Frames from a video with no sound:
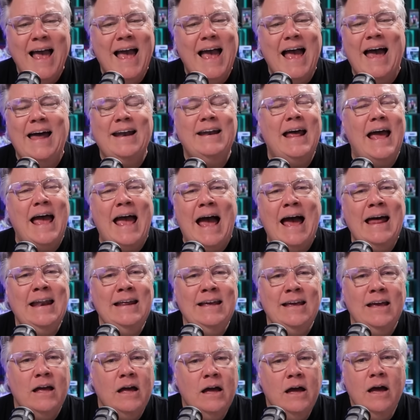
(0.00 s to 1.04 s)
And
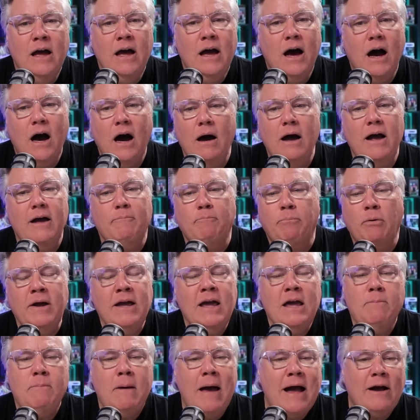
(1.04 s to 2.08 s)
adding,
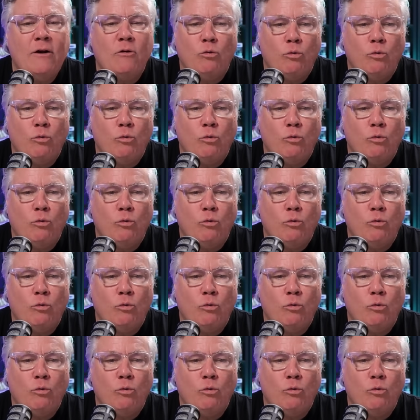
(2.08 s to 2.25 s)
bringing back